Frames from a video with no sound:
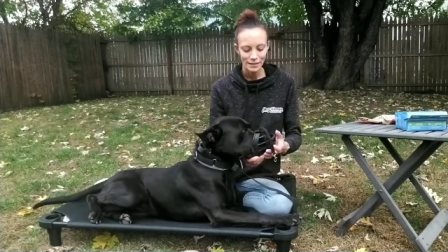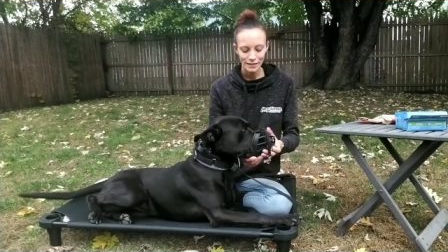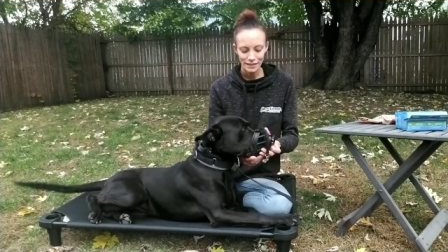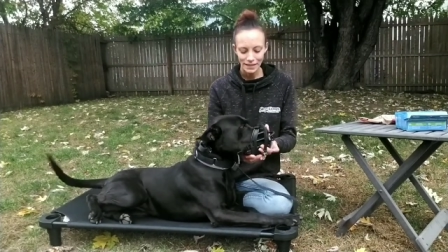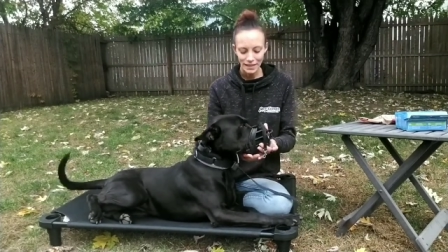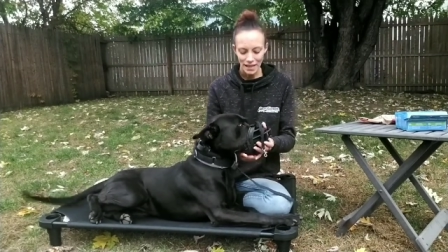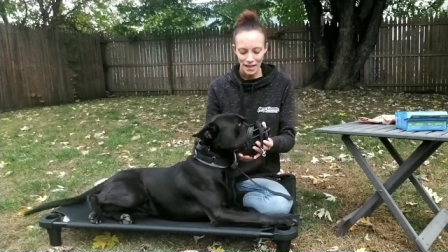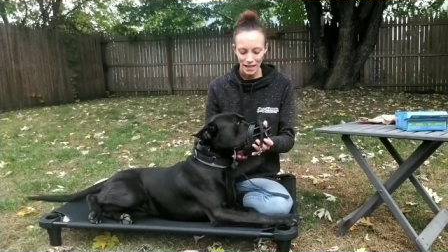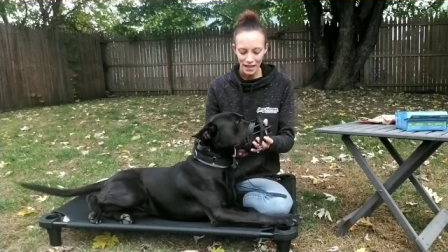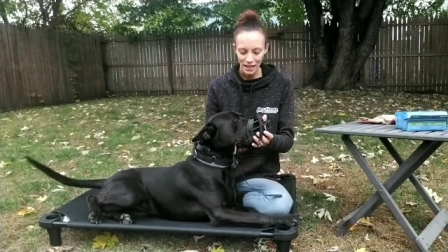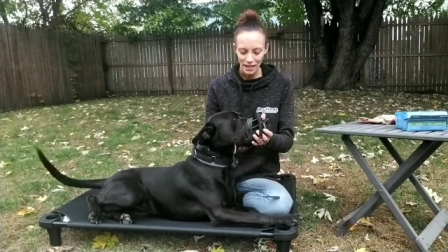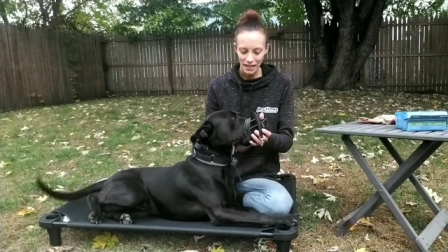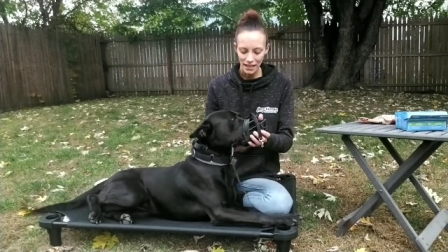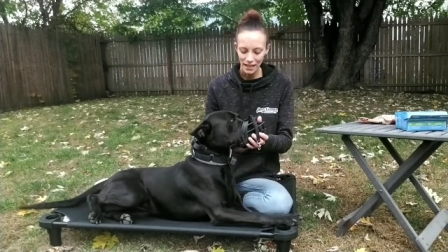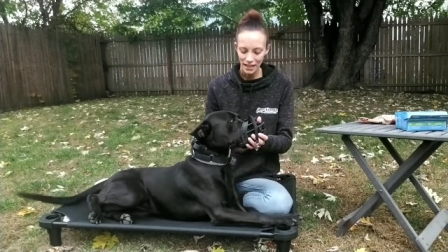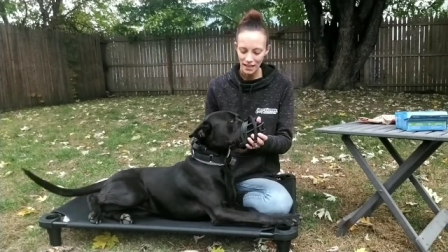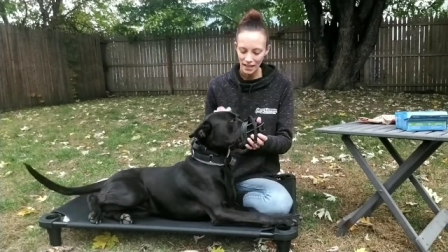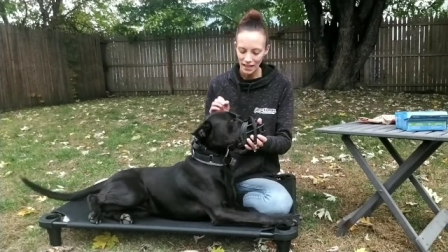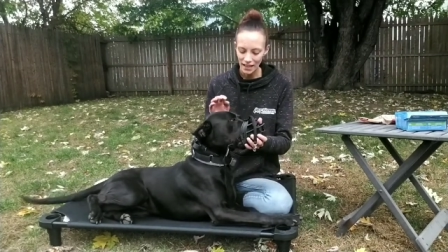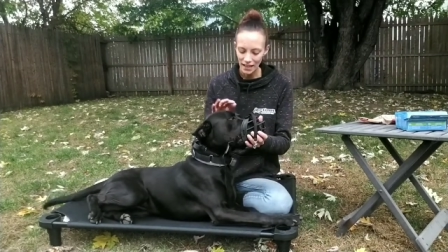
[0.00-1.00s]

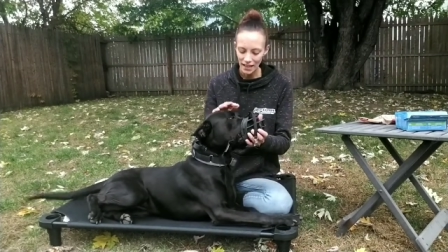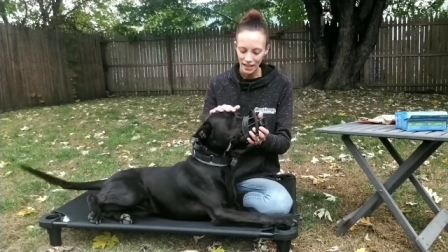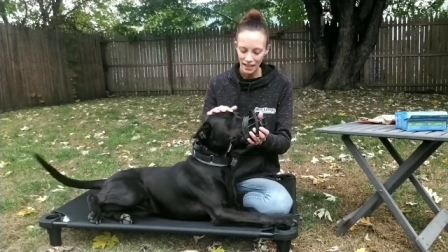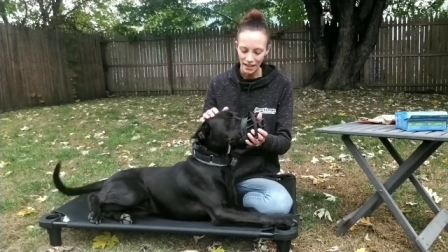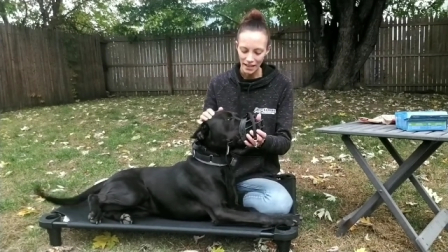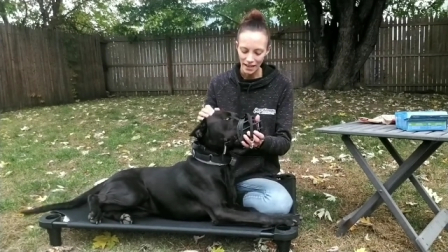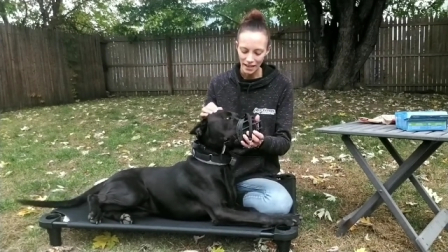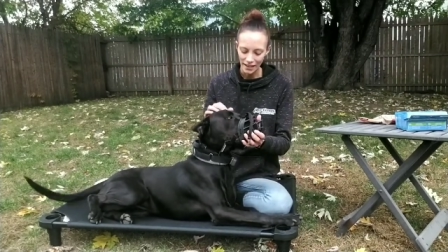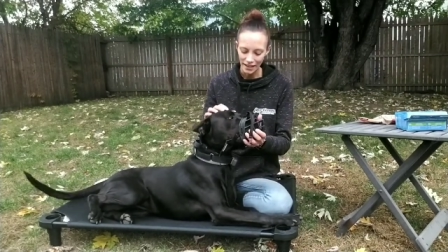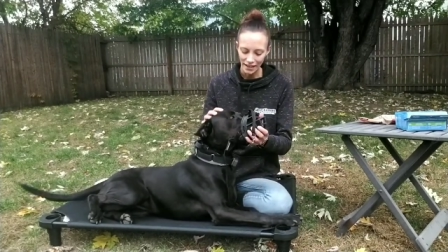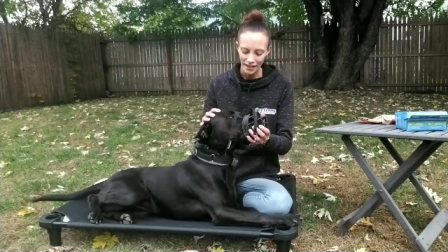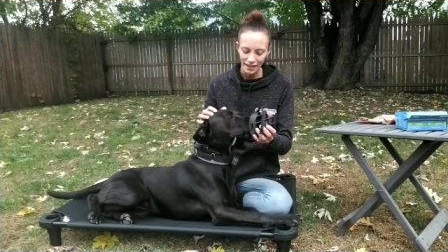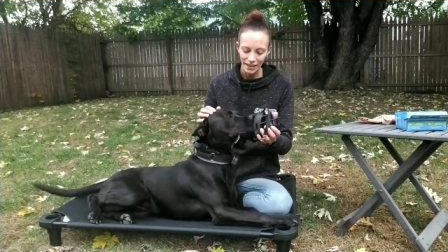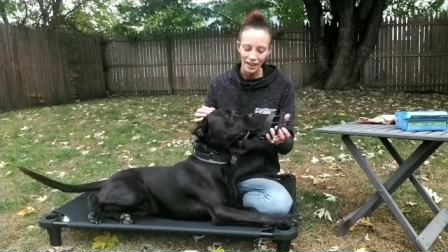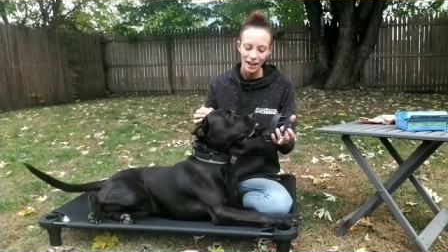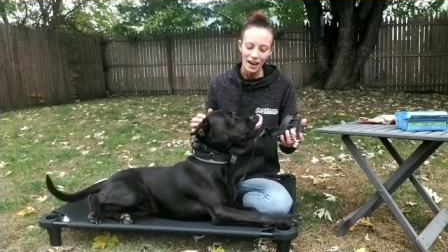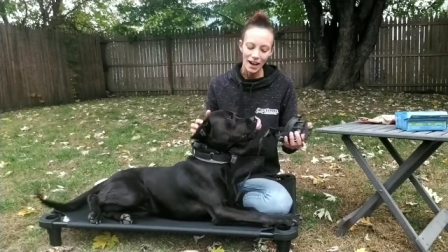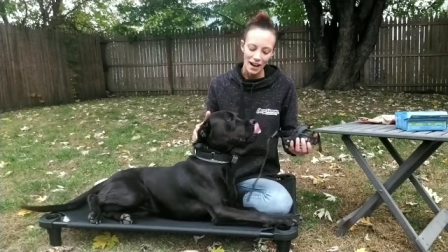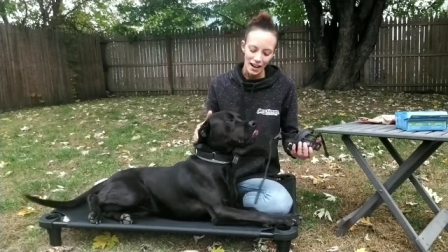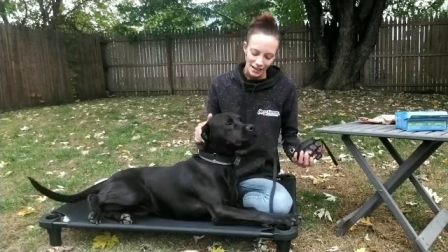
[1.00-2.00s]
Good!
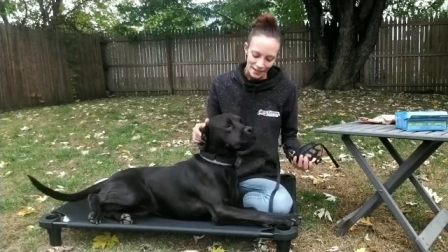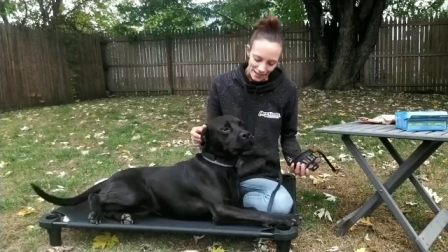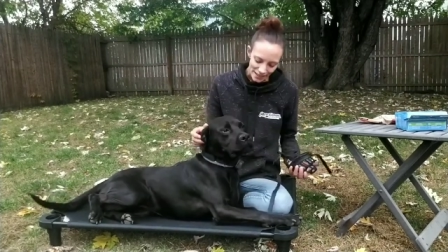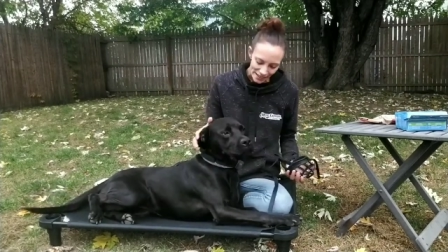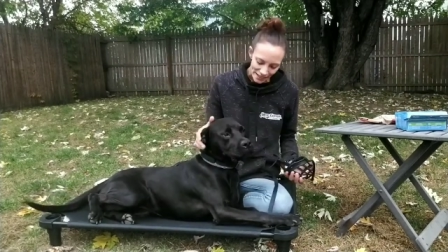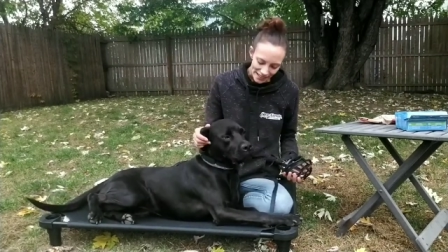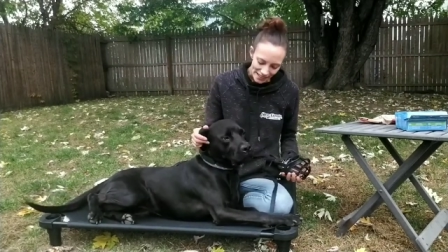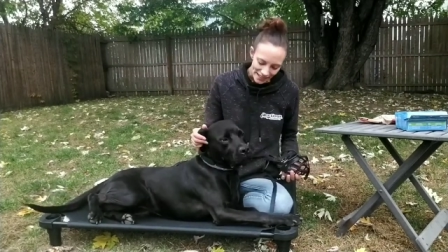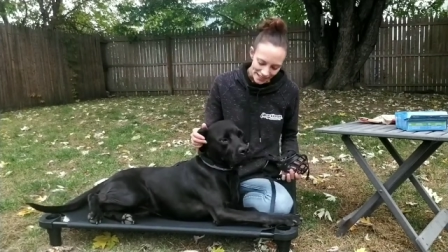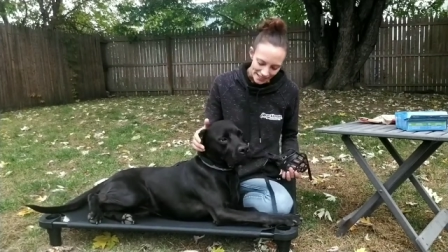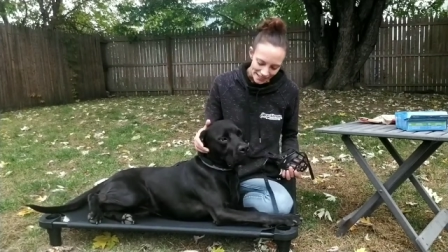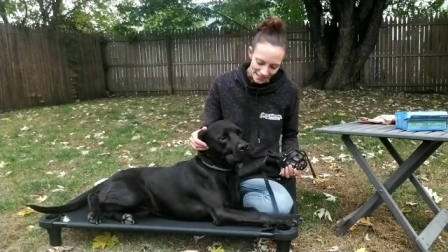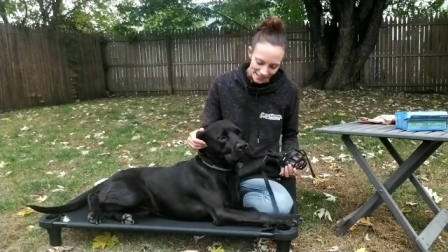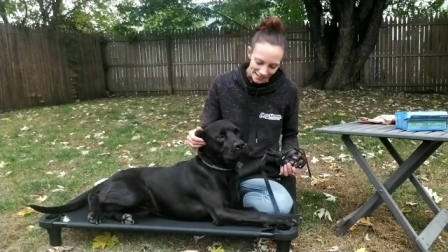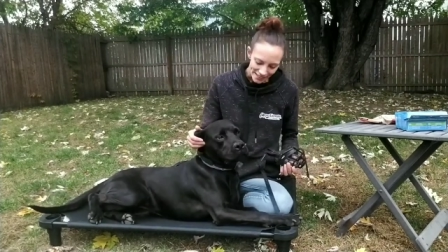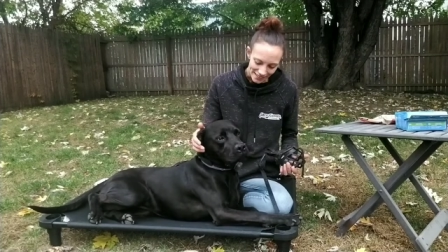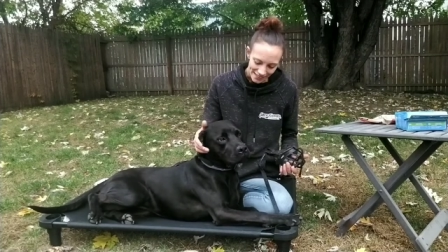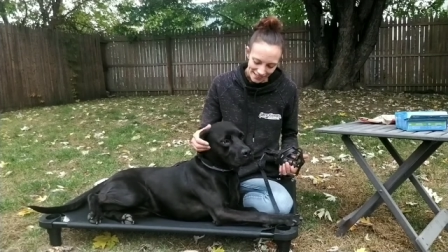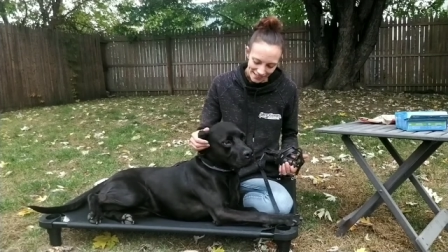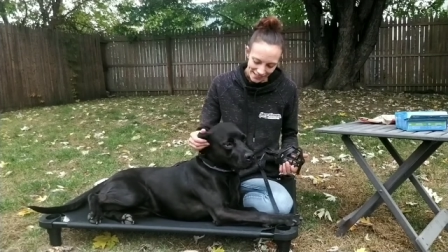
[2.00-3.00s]
Good
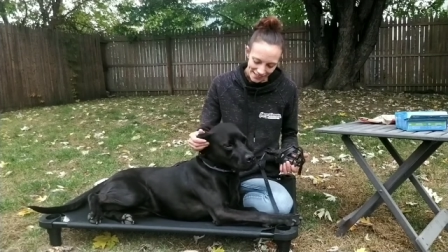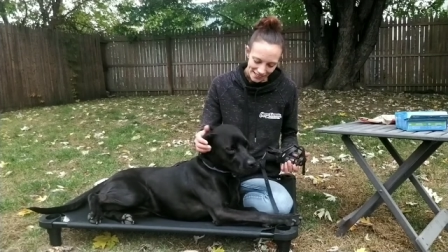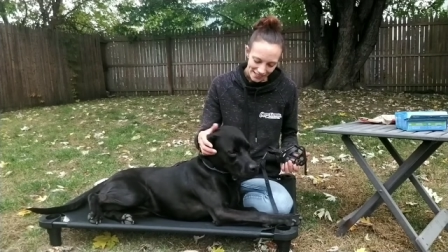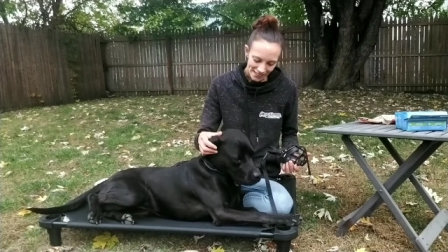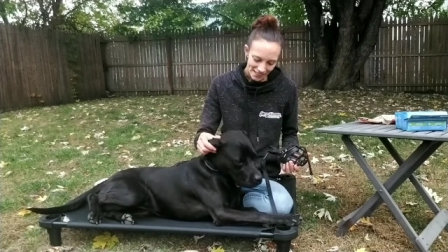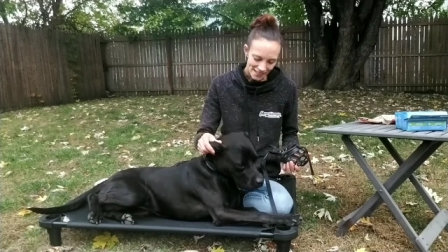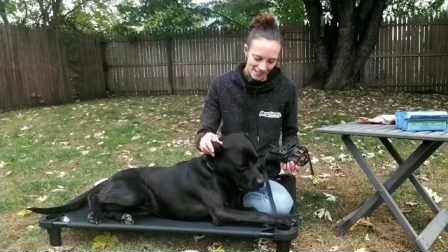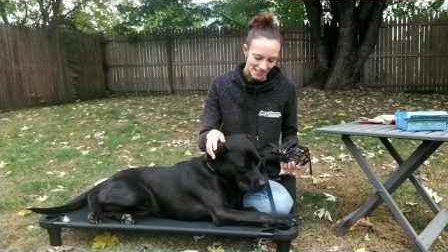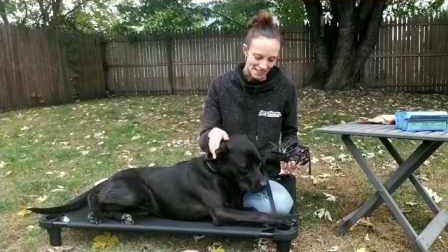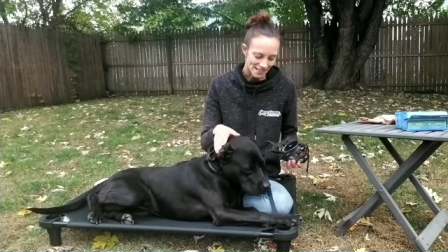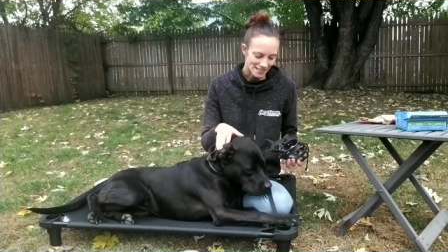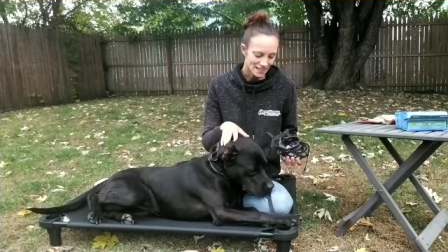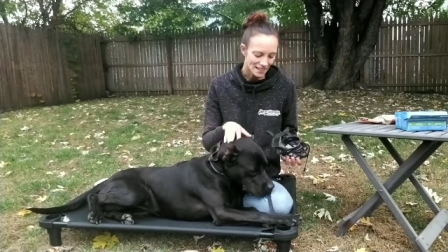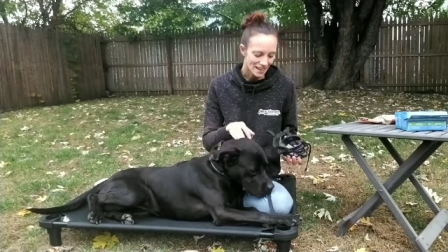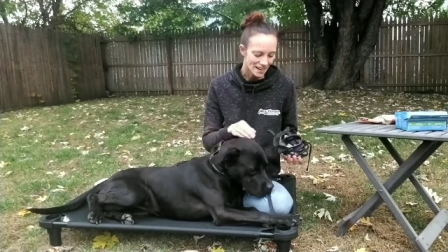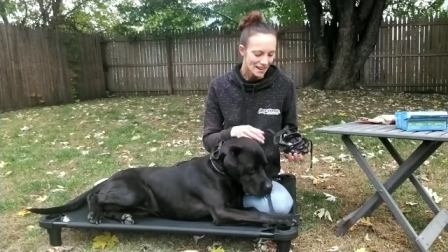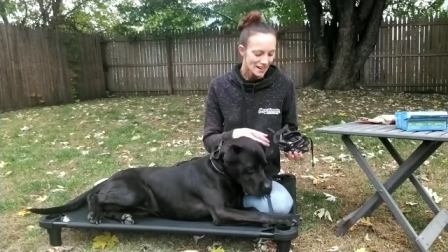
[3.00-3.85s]
girl!